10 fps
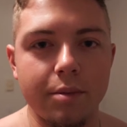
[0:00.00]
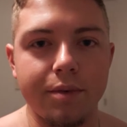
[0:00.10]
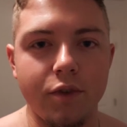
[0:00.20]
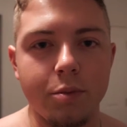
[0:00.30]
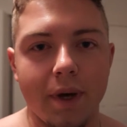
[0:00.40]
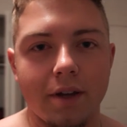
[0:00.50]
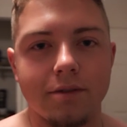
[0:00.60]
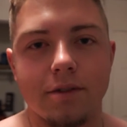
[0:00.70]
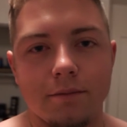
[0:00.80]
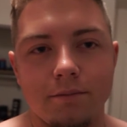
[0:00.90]
up a few
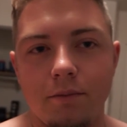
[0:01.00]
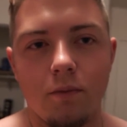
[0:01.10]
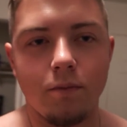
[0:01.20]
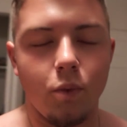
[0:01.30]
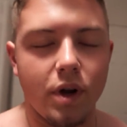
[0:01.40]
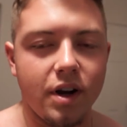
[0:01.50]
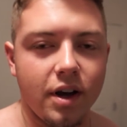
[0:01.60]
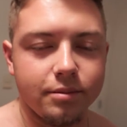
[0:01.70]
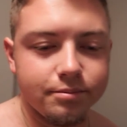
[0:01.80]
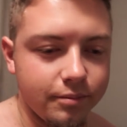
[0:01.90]
pounds and
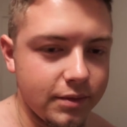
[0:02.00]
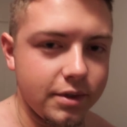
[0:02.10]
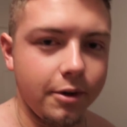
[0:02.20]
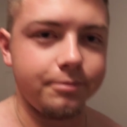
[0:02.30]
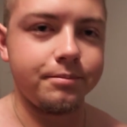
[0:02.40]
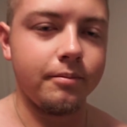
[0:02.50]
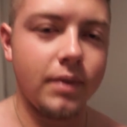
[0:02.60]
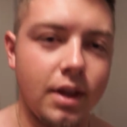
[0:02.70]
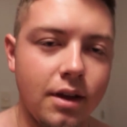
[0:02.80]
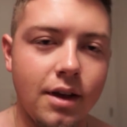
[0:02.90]
whatnot. So,
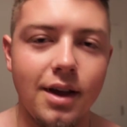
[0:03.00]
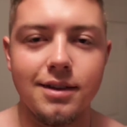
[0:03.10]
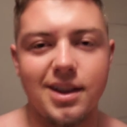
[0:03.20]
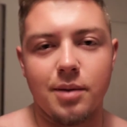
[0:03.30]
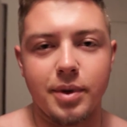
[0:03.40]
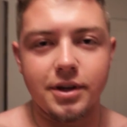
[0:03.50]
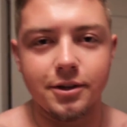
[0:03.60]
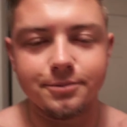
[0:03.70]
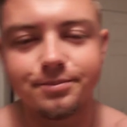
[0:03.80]
not a big deal.